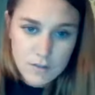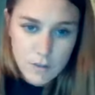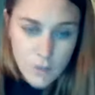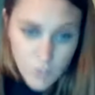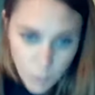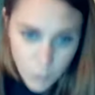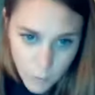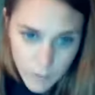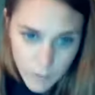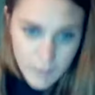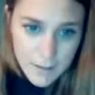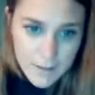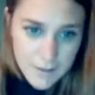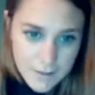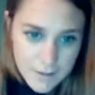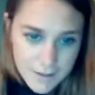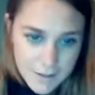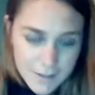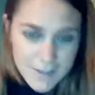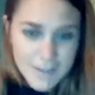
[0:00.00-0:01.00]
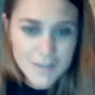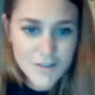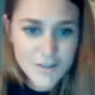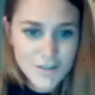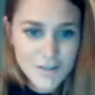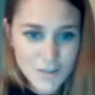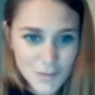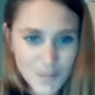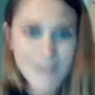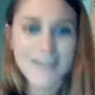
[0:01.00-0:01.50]
quick and
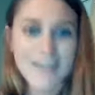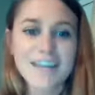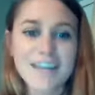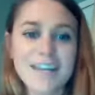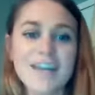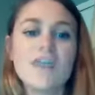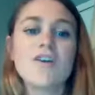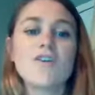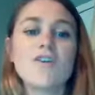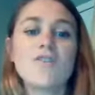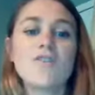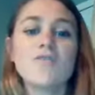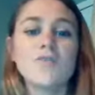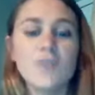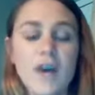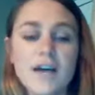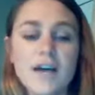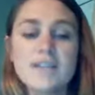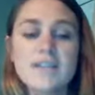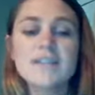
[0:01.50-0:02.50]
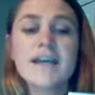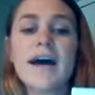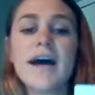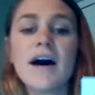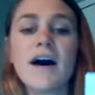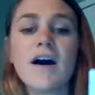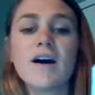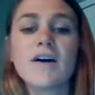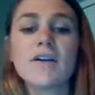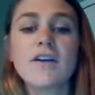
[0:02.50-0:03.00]
speedy
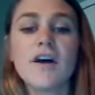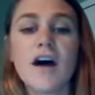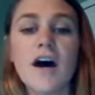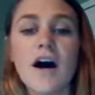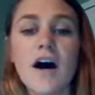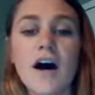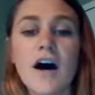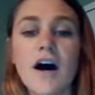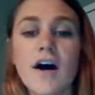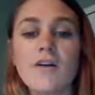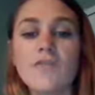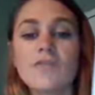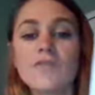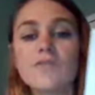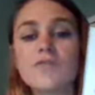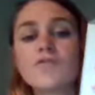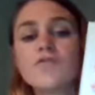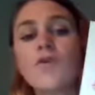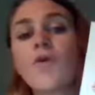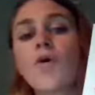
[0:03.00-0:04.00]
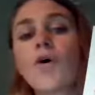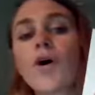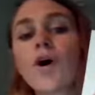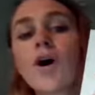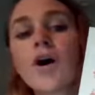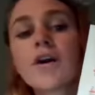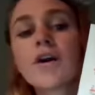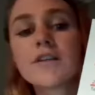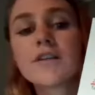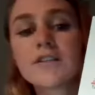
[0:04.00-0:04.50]
rundown of
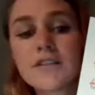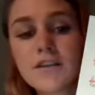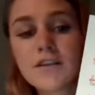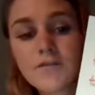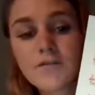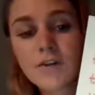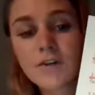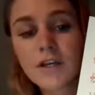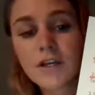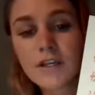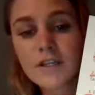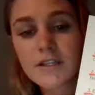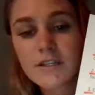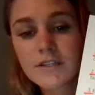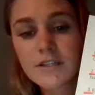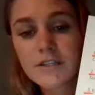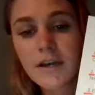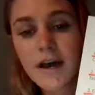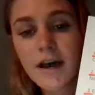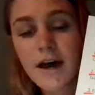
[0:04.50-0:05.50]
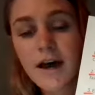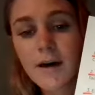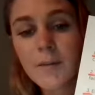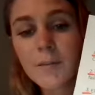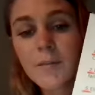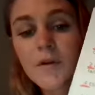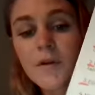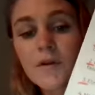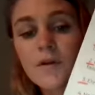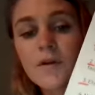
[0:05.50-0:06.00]
4 different
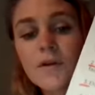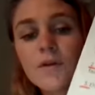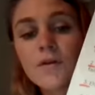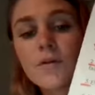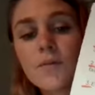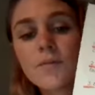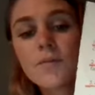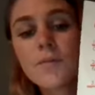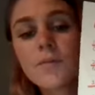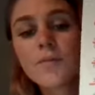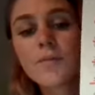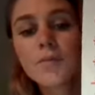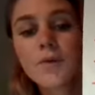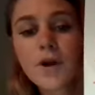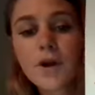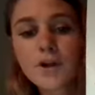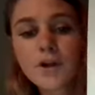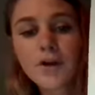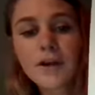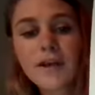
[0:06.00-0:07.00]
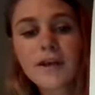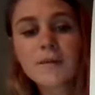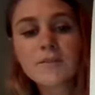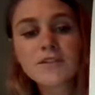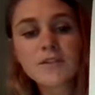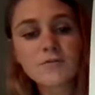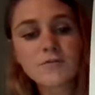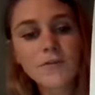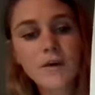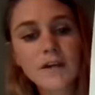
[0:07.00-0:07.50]

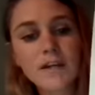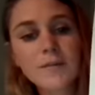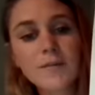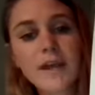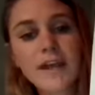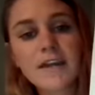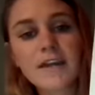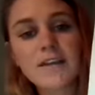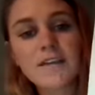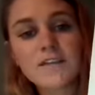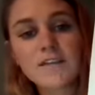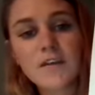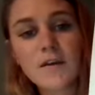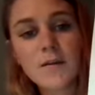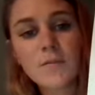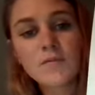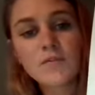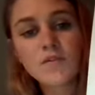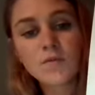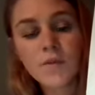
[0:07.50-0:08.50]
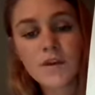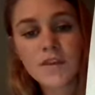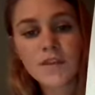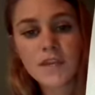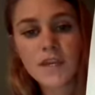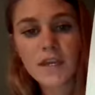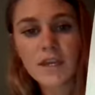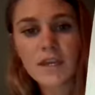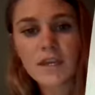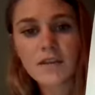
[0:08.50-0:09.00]
programs and funding mechanisms
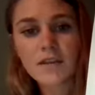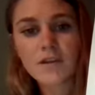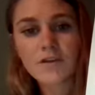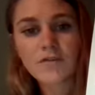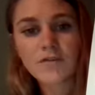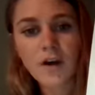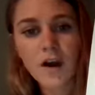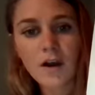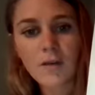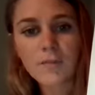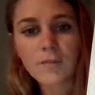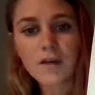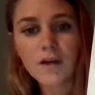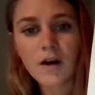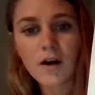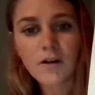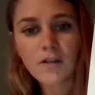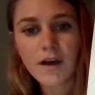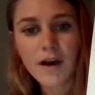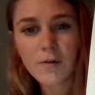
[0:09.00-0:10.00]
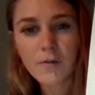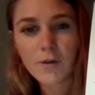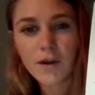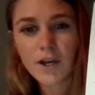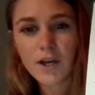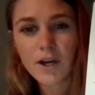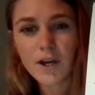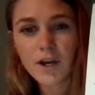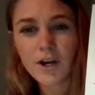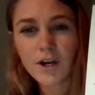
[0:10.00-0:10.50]
within the Farm Bill that
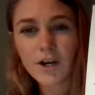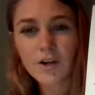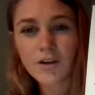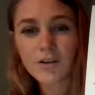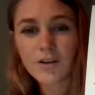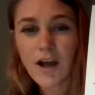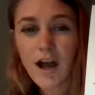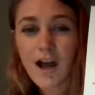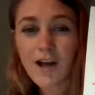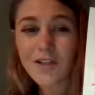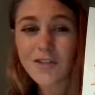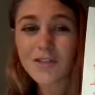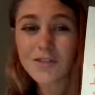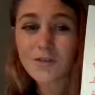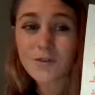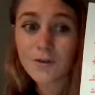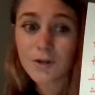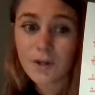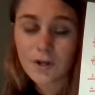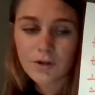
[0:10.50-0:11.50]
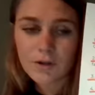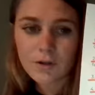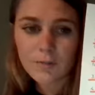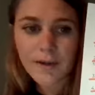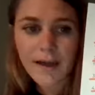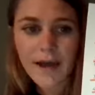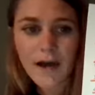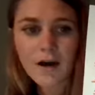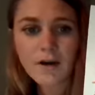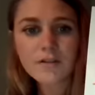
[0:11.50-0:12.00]
we're not thrilled
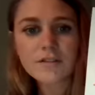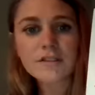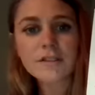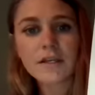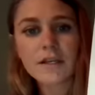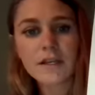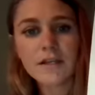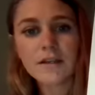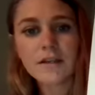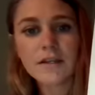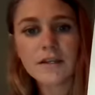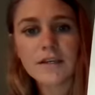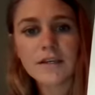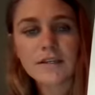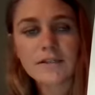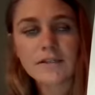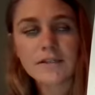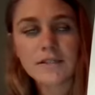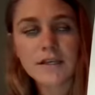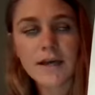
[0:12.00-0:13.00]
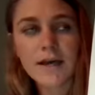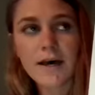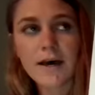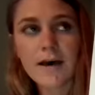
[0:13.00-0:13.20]
about in this